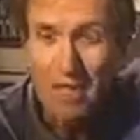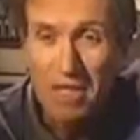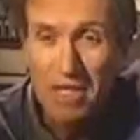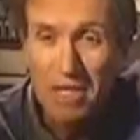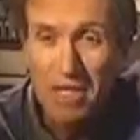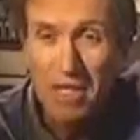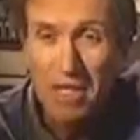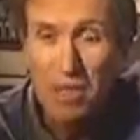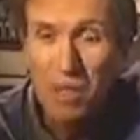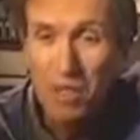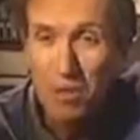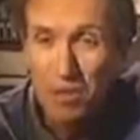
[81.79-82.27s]

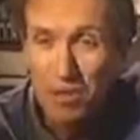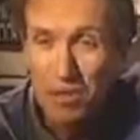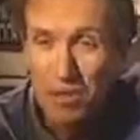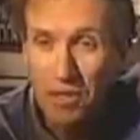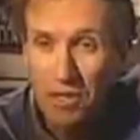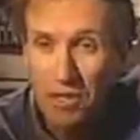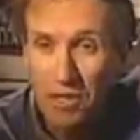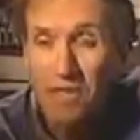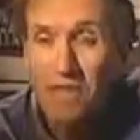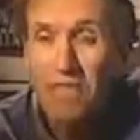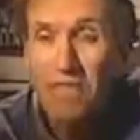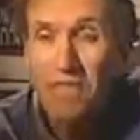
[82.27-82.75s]
that
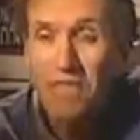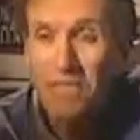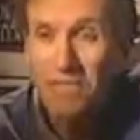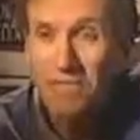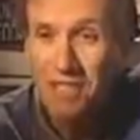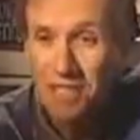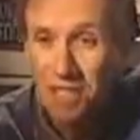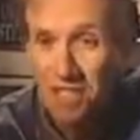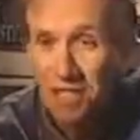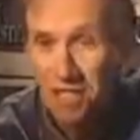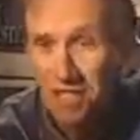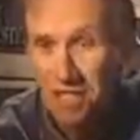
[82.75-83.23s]
pointed
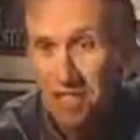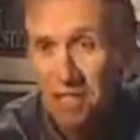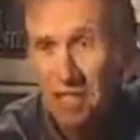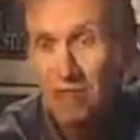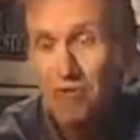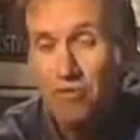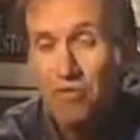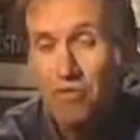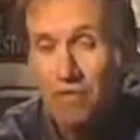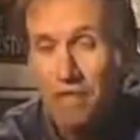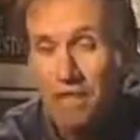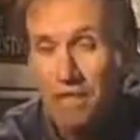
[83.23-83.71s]
precisely
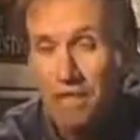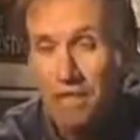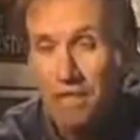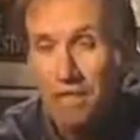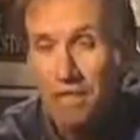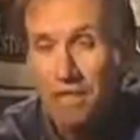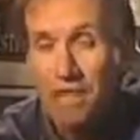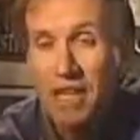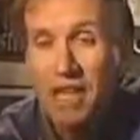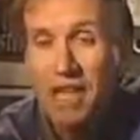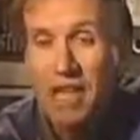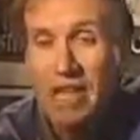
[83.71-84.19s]
to
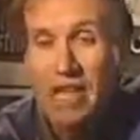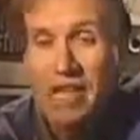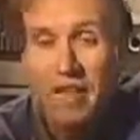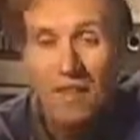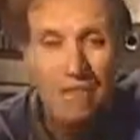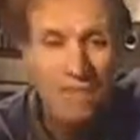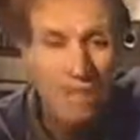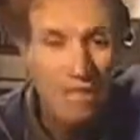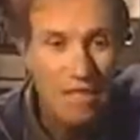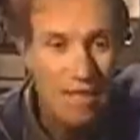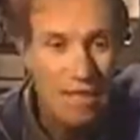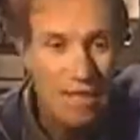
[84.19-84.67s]
Orion
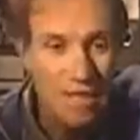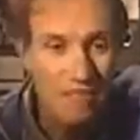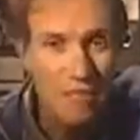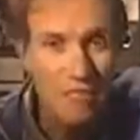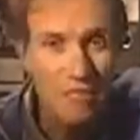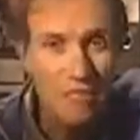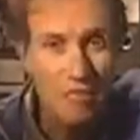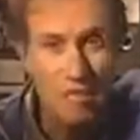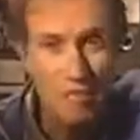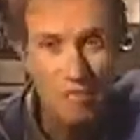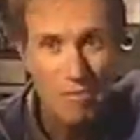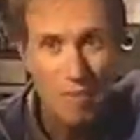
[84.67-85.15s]
at the time
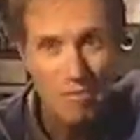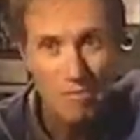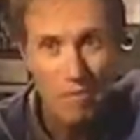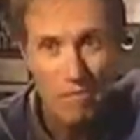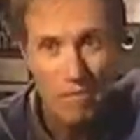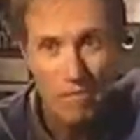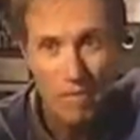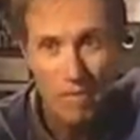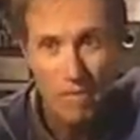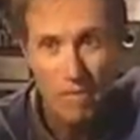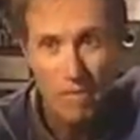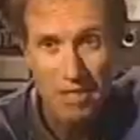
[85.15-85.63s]
the pyramid
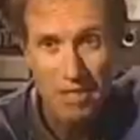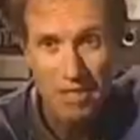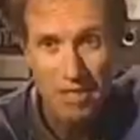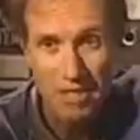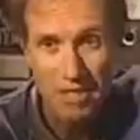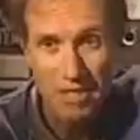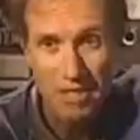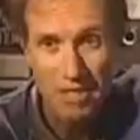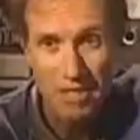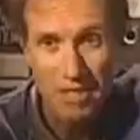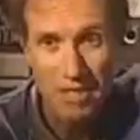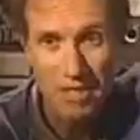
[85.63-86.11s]
was built.
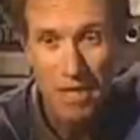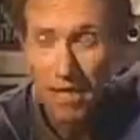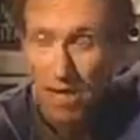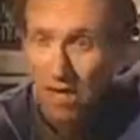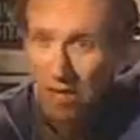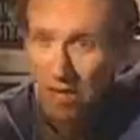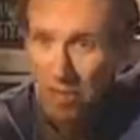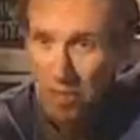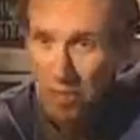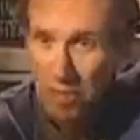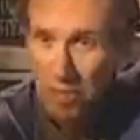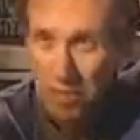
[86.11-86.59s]
Now
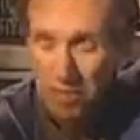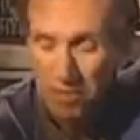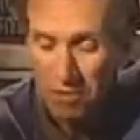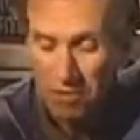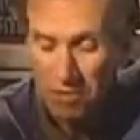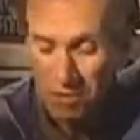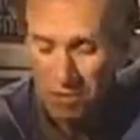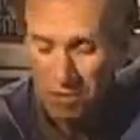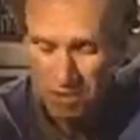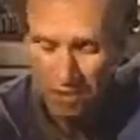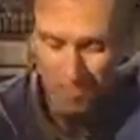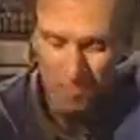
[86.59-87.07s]
how do we know
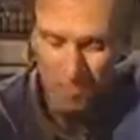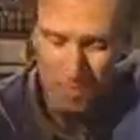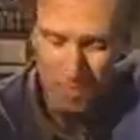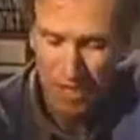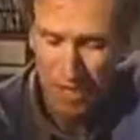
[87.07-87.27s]
this?